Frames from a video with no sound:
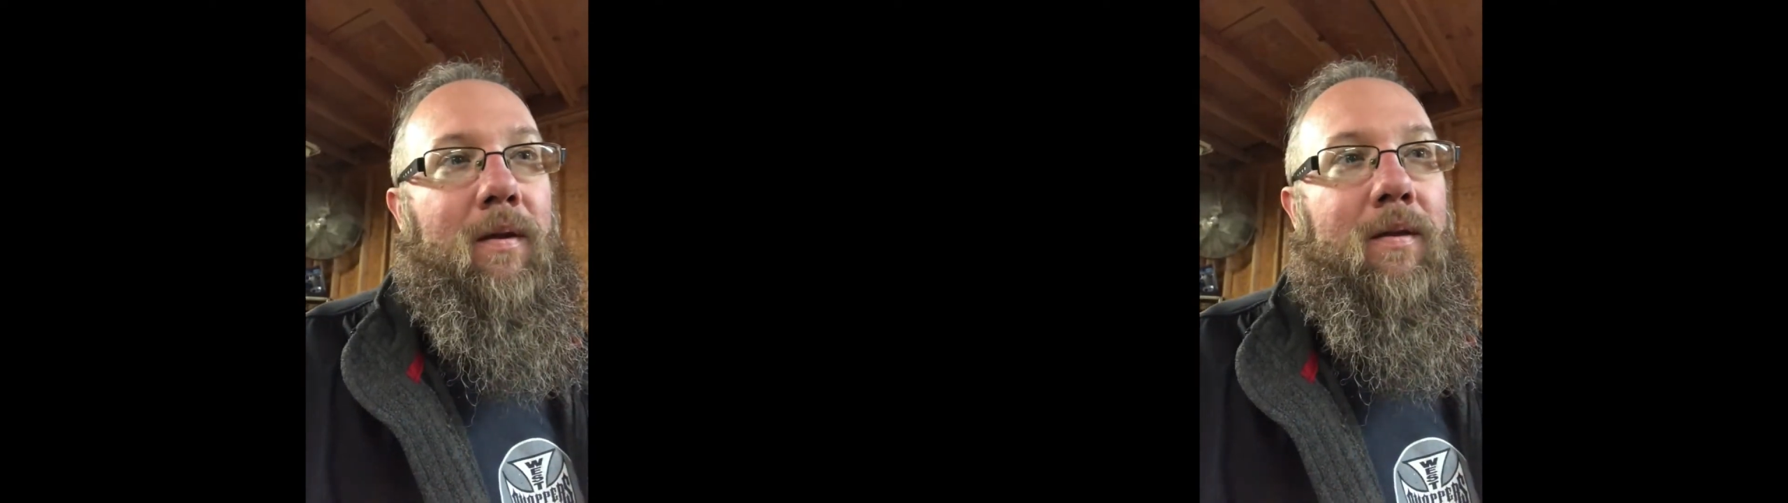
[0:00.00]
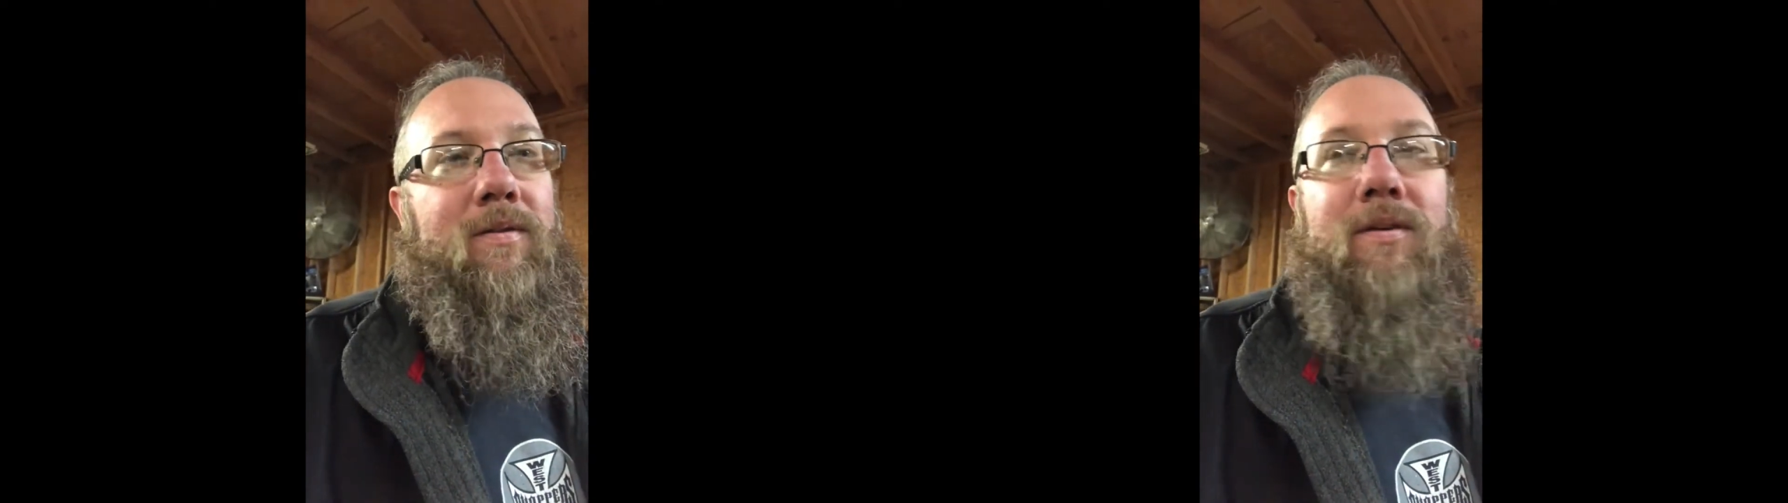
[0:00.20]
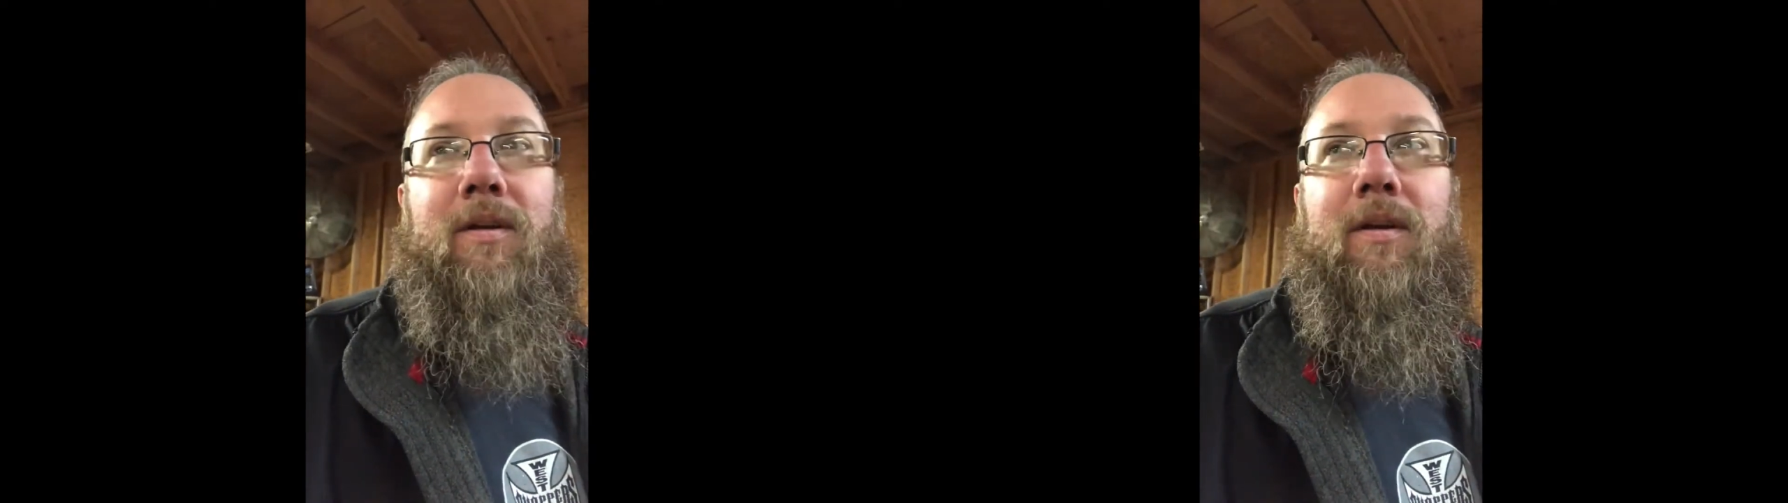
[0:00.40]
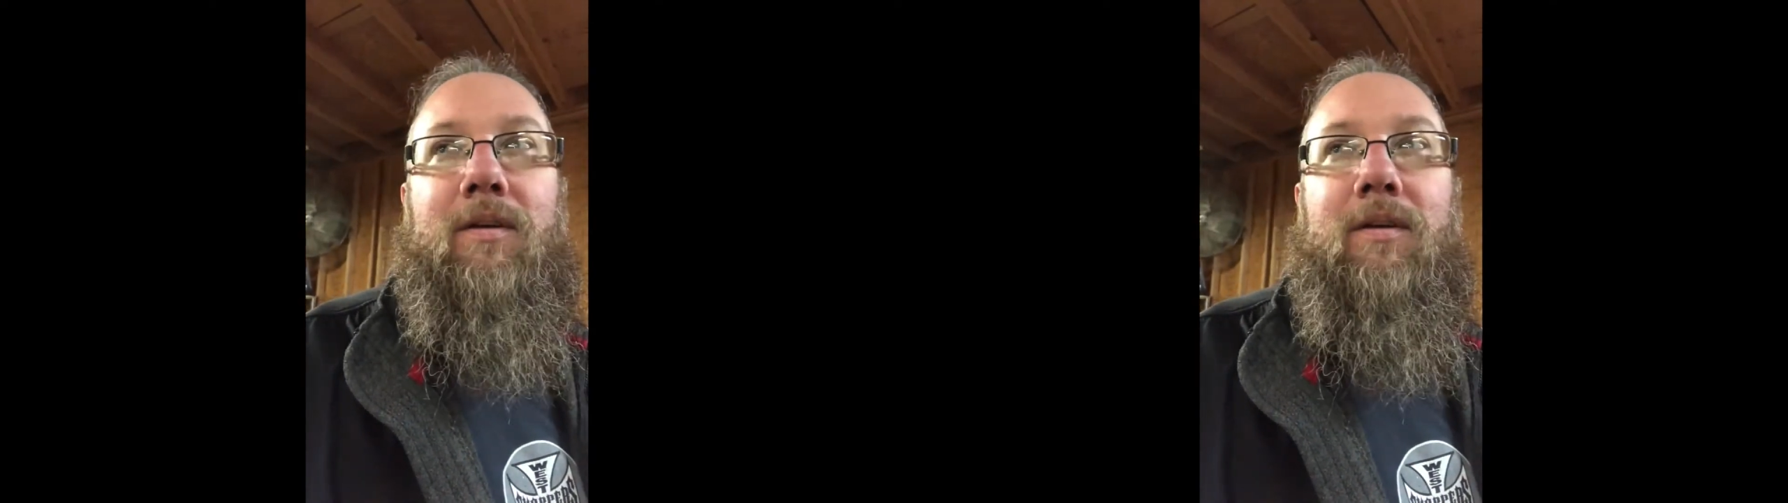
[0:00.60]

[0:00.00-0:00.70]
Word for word: let's see,